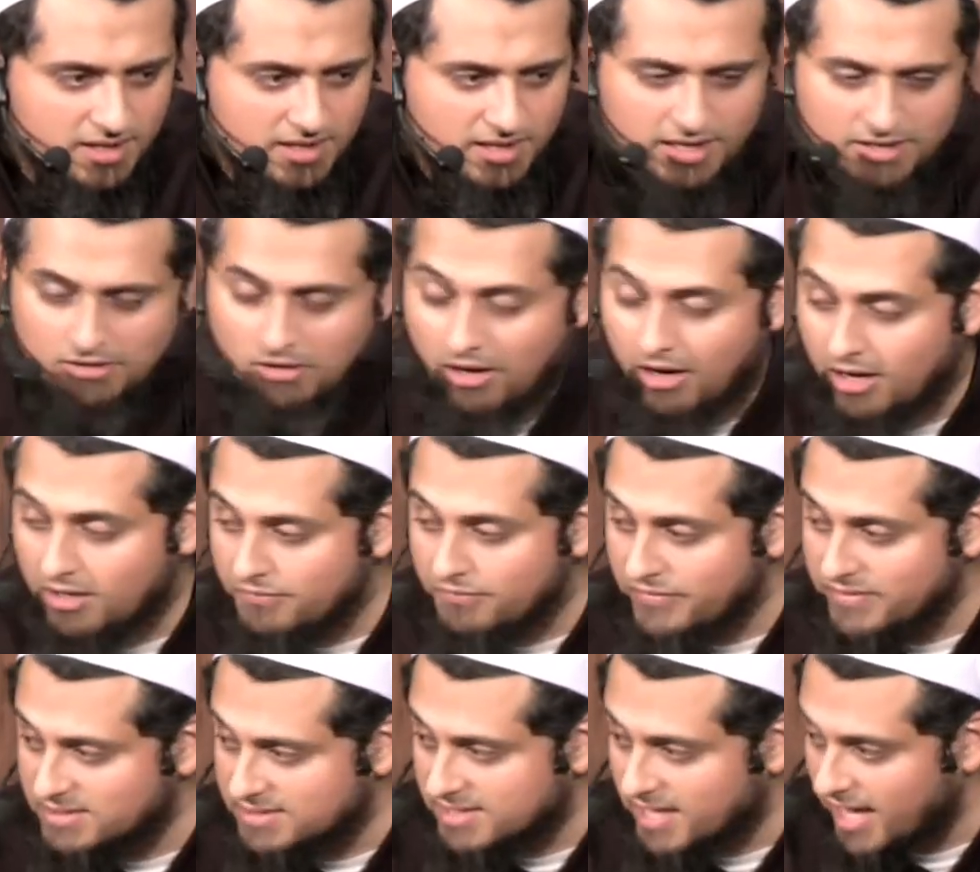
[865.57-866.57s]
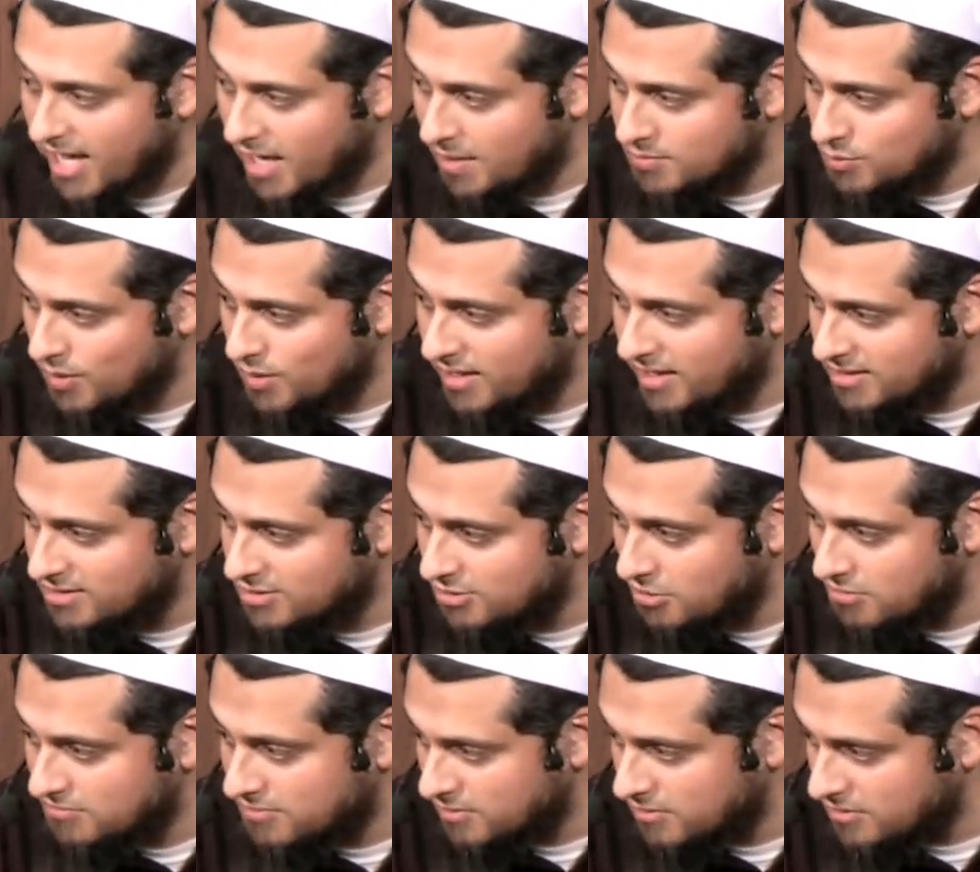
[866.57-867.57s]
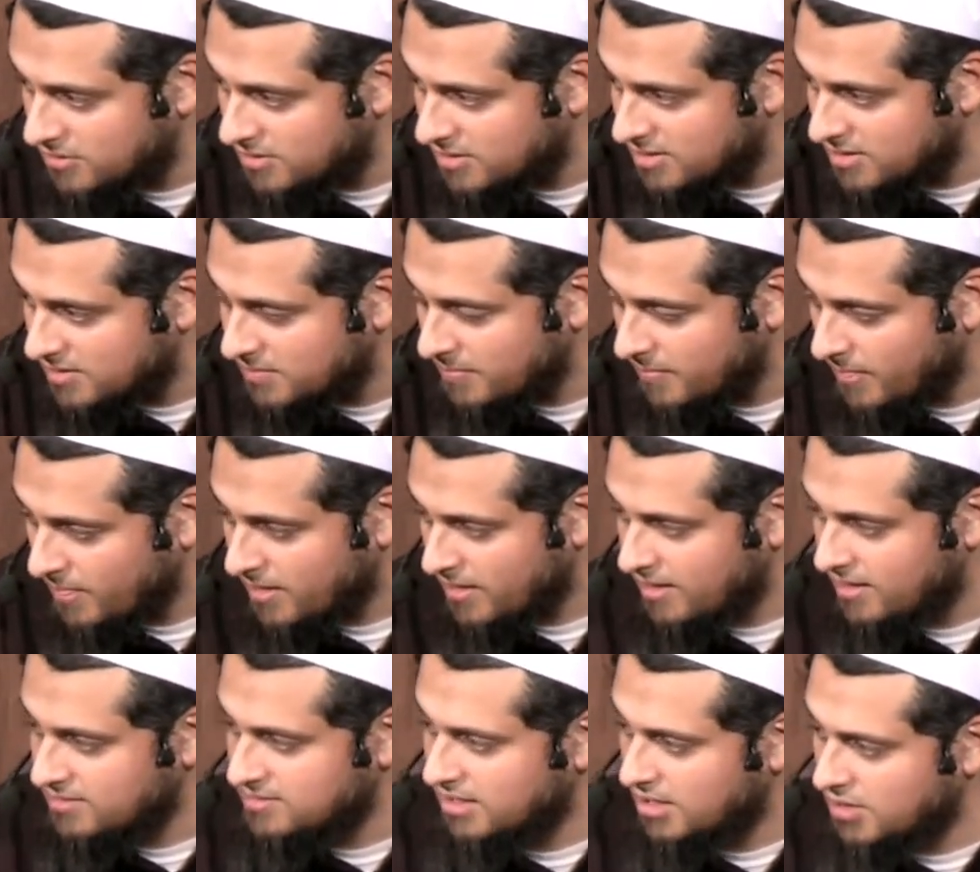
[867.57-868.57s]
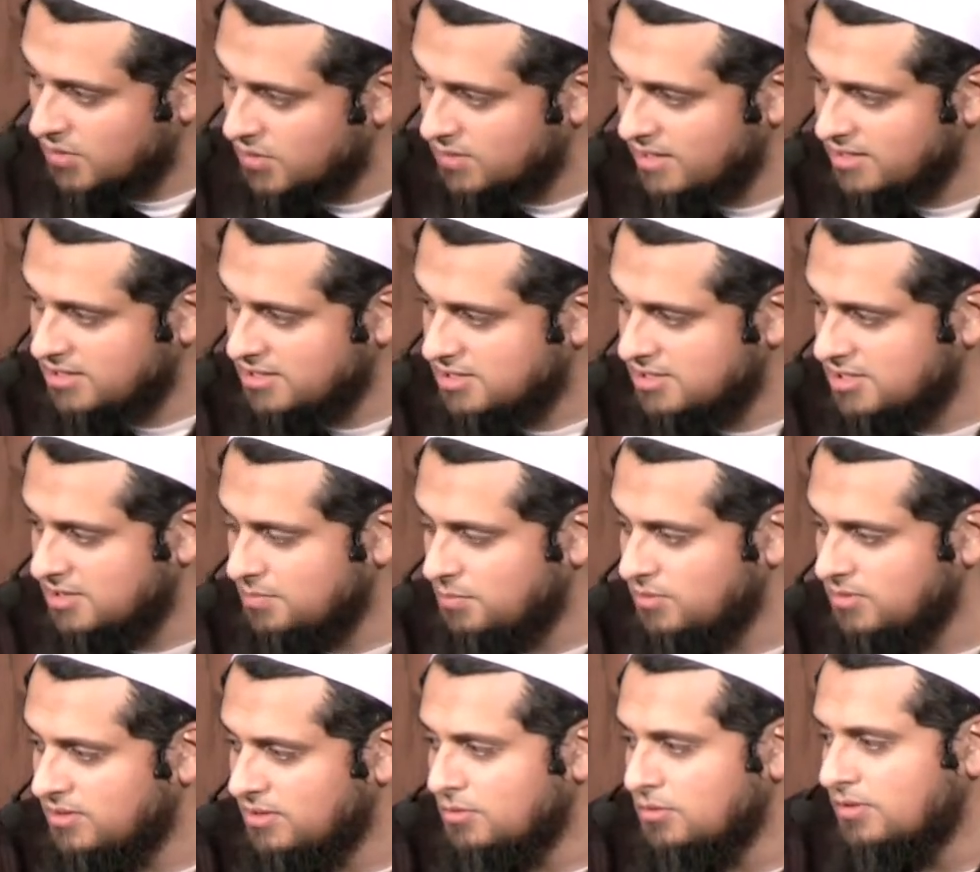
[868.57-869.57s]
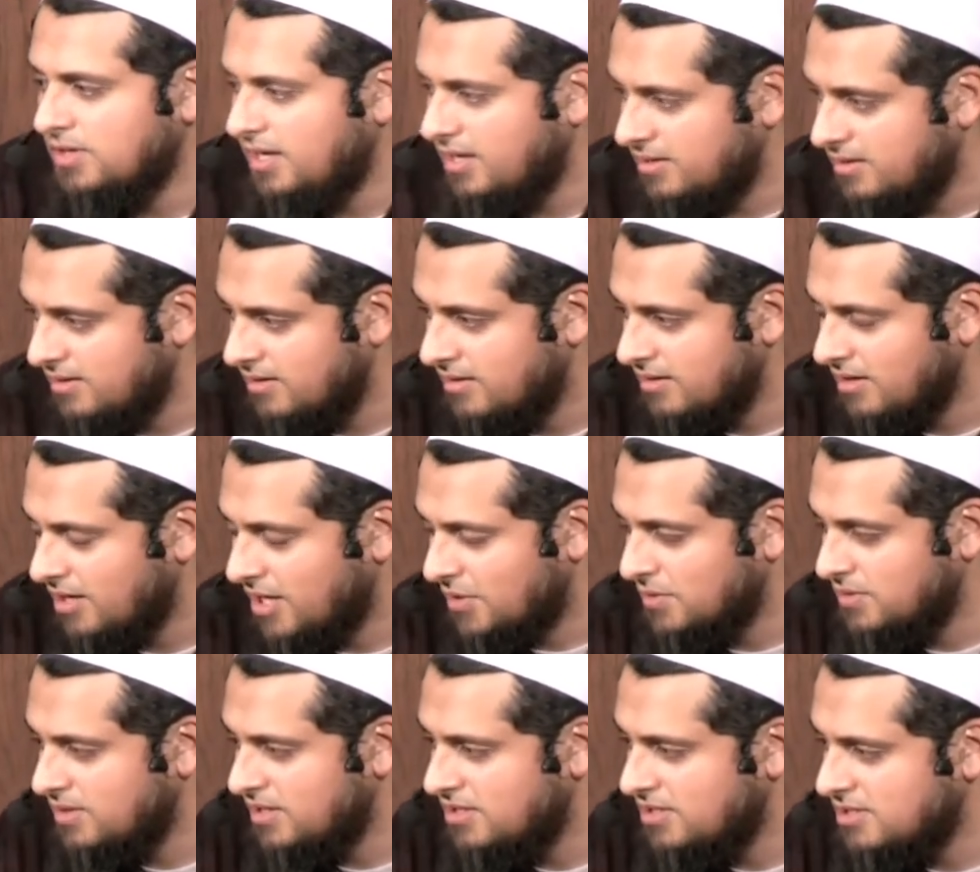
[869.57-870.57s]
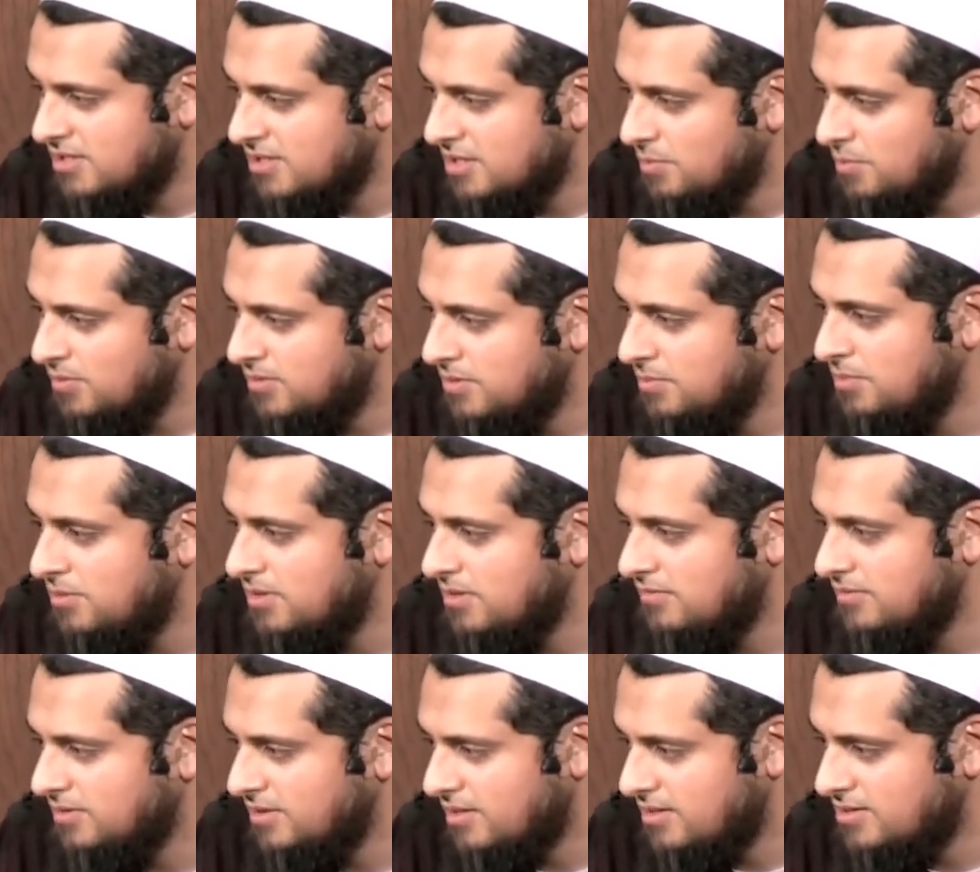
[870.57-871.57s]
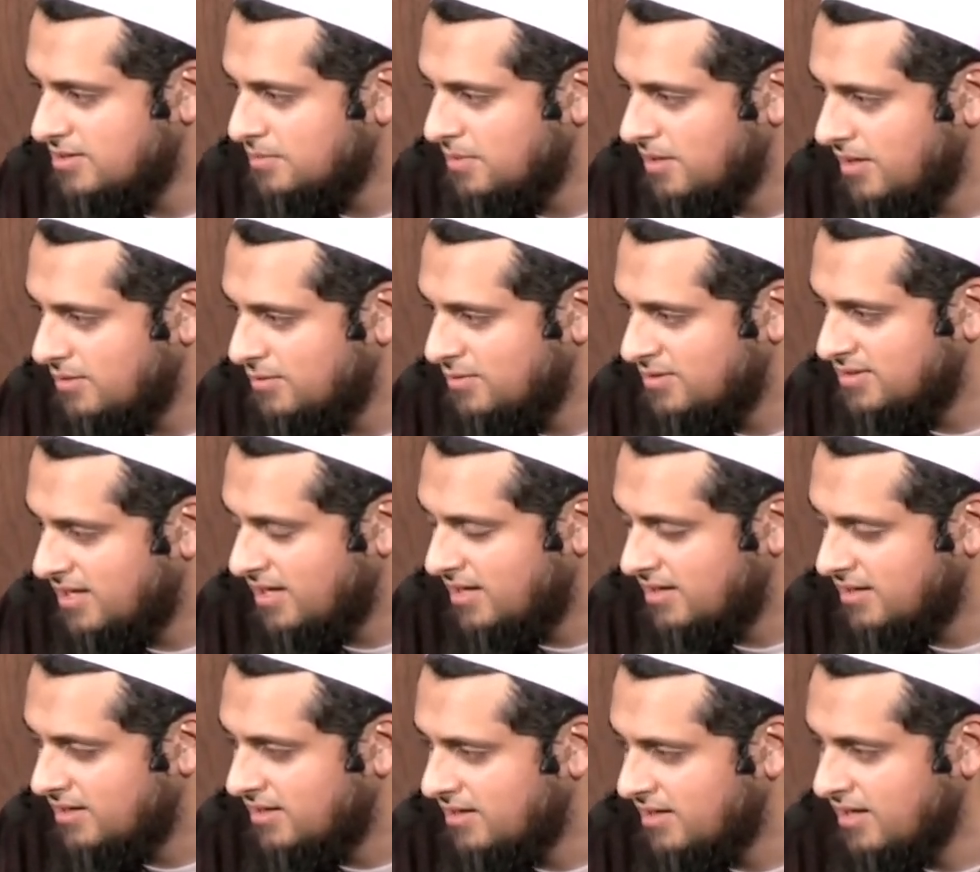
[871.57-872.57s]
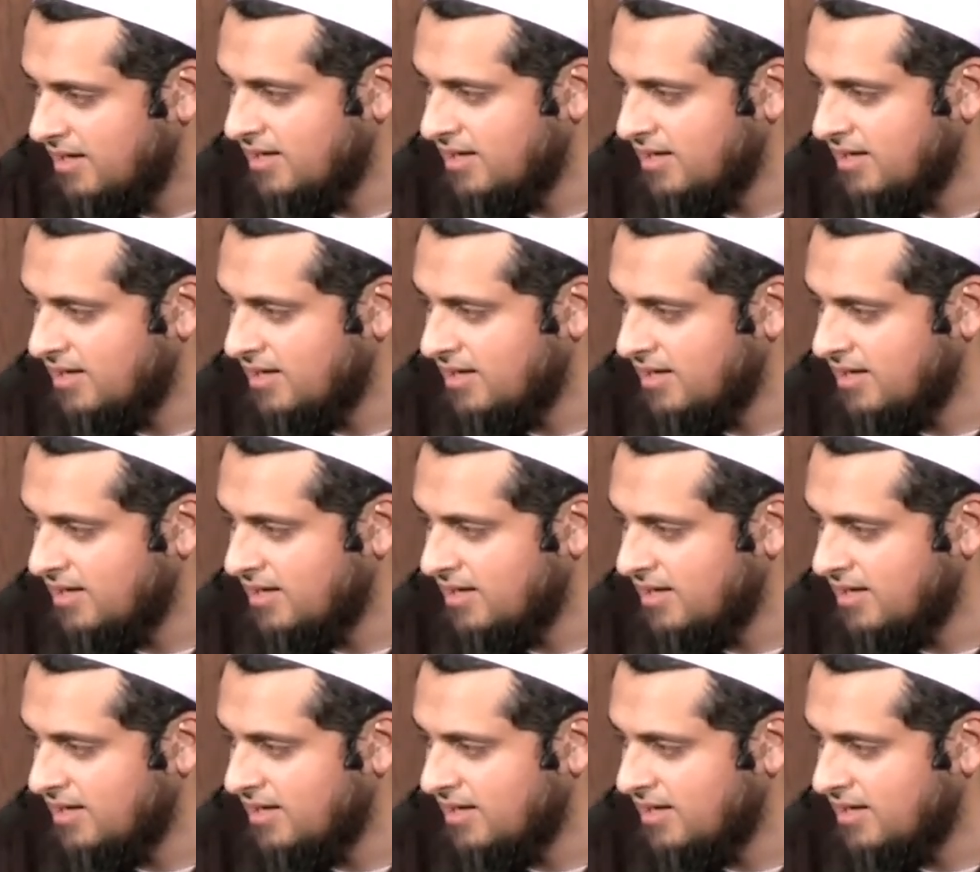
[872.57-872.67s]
And oftentimes what gets overlooked is our relationship with the Quran, our relationship with the book of Allah subhanahu wa ta'ala.